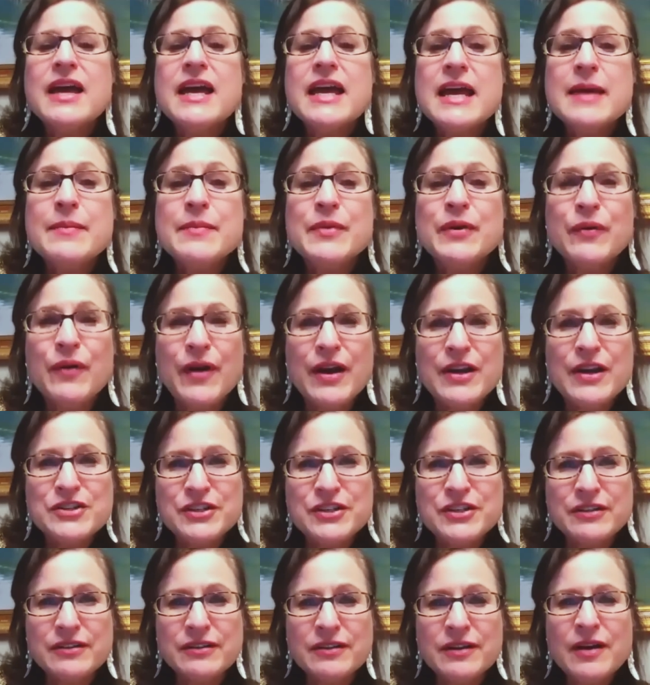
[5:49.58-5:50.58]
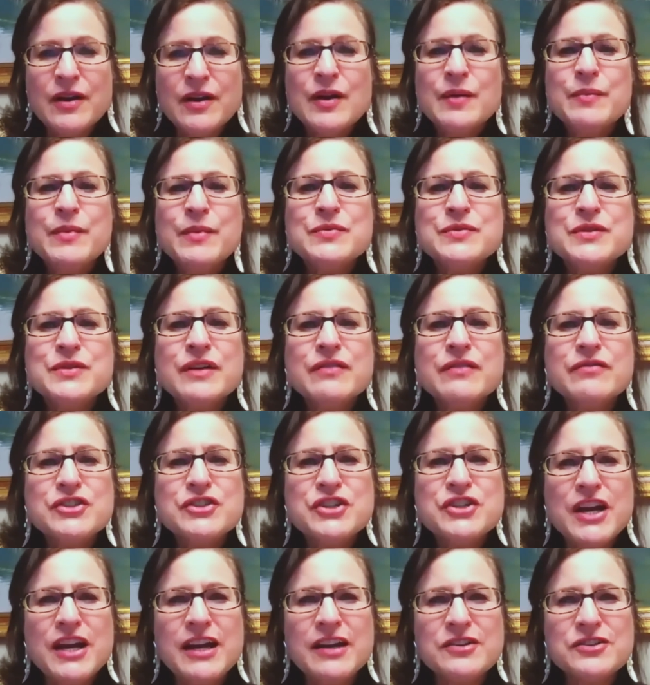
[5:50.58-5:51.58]
Immigration, Music of
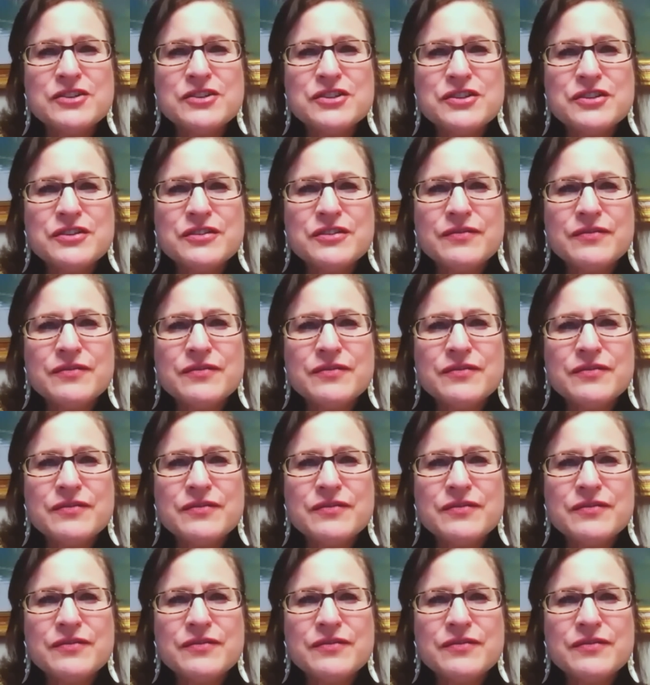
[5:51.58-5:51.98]
Change.